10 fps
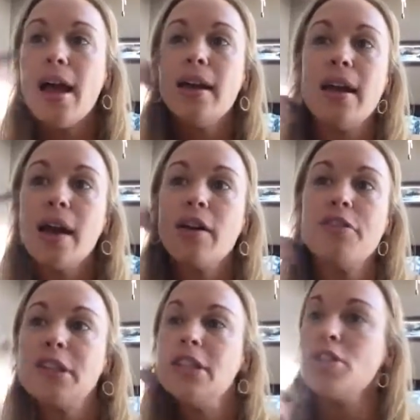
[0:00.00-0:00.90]
And now
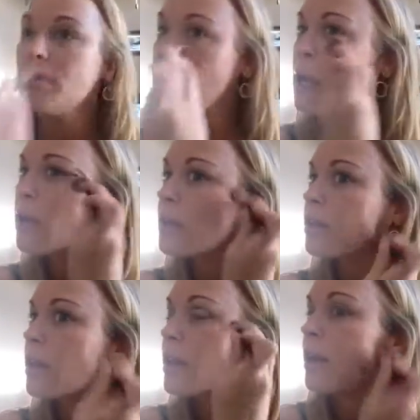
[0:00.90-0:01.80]
a fun
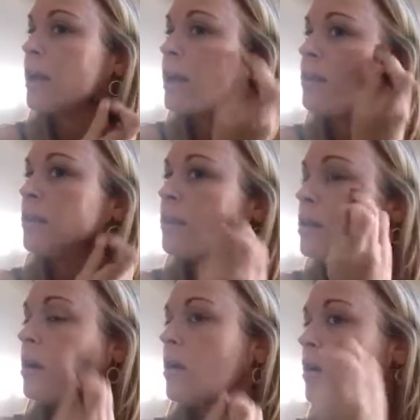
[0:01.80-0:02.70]
trick that I
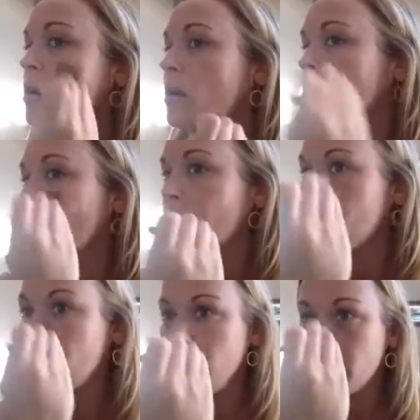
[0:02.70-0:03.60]
learned a
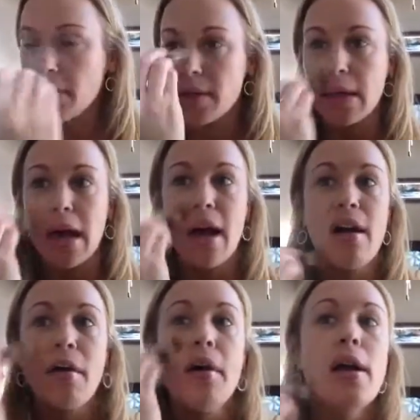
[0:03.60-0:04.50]
couple years
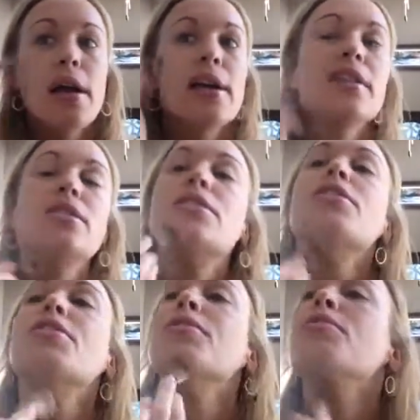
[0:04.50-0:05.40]
ago
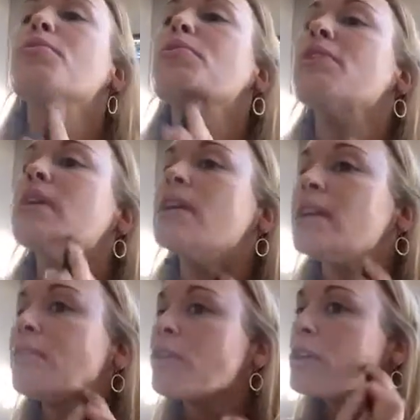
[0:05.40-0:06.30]
to really
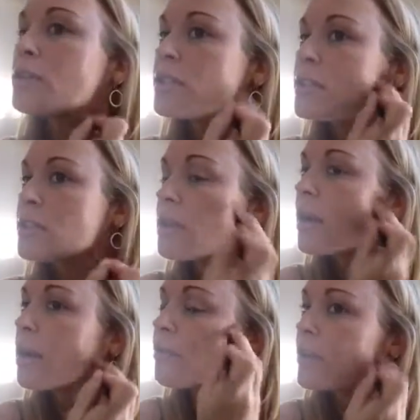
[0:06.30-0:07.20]
give your
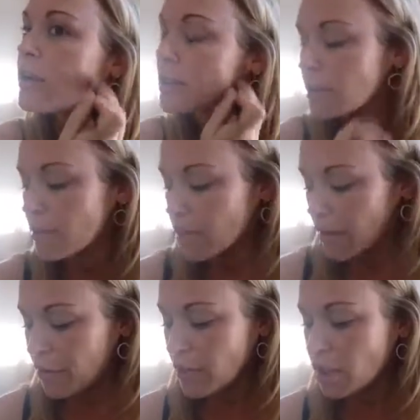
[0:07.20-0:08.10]
face some
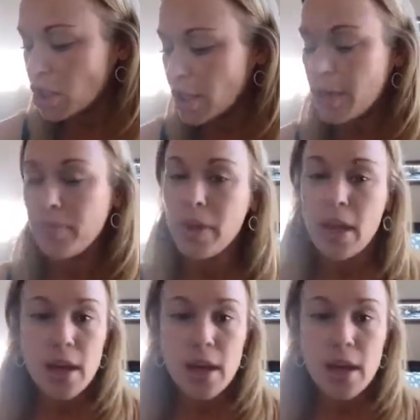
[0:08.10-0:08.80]
definition